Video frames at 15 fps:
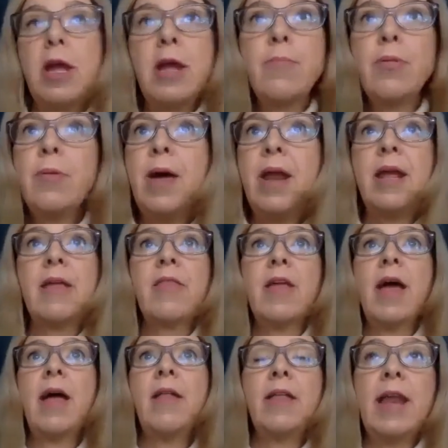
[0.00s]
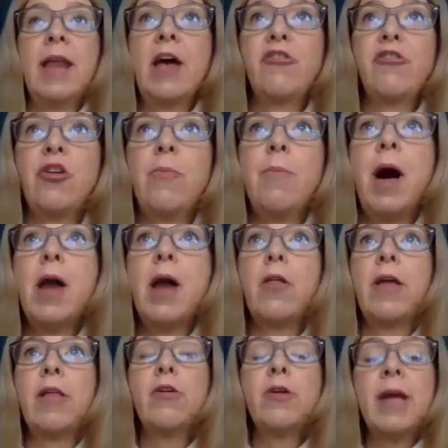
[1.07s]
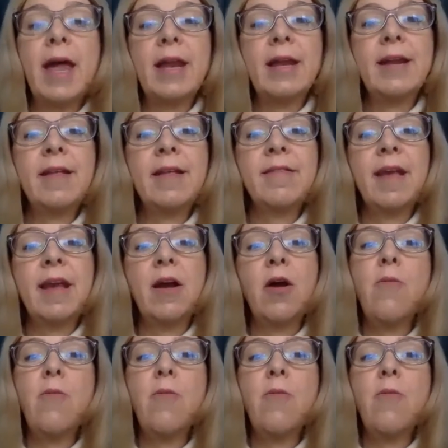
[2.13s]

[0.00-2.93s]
implementing the national model, they look at it and say,